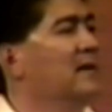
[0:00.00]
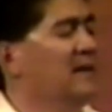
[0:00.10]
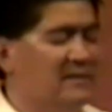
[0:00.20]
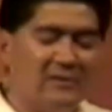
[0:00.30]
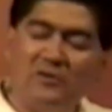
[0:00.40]

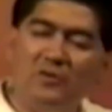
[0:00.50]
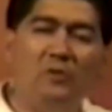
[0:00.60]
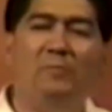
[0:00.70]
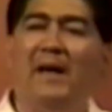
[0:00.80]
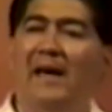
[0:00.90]
And
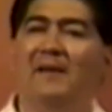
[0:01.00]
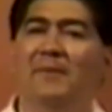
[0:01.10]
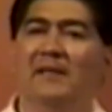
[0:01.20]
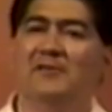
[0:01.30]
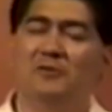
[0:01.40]
so bad,
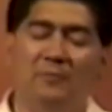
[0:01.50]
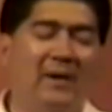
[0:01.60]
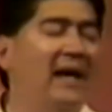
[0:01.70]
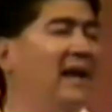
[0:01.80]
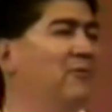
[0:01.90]
man, so
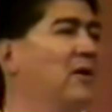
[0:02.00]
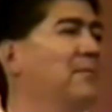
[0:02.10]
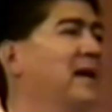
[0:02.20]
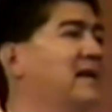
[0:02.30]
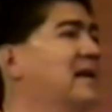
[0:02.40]
bad I want
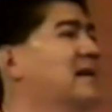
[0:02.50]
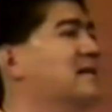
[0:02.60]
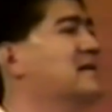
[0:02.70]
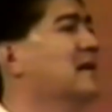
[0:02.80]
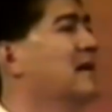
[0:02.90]
my
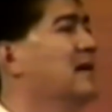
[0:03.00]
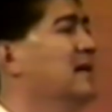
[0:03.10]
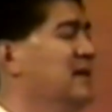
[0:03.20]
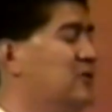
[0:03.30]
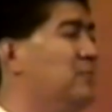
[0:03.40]
kids
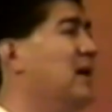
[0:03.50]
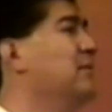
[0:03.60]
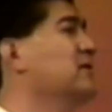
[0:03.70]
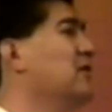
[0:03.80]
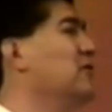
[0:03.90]
to be
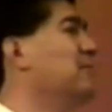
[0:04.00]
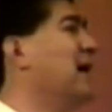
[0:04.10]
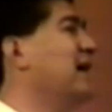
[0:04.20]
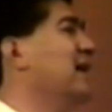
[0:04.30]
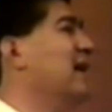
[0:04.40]
able to look
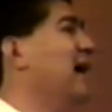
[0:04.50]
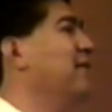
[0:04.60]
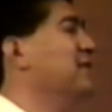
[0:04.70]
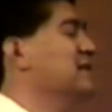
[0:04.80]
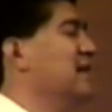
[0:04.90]
back at
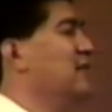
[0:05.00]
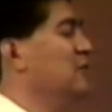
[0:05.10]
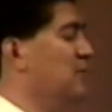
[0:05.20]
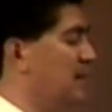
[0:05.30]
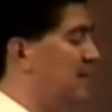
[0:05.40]
life and say, you
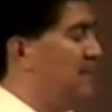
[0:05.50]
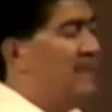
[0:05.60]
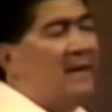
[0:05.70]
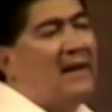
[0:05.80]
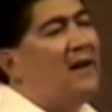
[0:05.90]
know what?
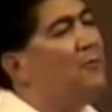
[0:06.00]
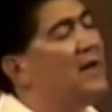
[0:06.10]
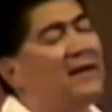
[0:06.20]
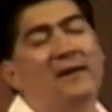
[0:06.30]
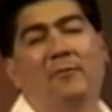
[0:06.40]
I
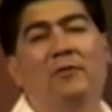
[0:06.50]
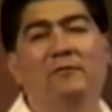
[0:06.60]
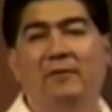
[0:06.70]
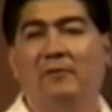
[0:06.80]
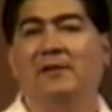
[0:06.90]
want to come home
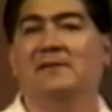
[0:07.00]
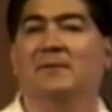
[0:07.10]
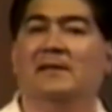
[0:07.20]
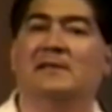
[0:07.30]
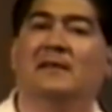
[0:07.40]
for
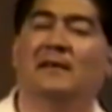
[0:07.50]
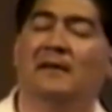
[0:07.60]
Christmas.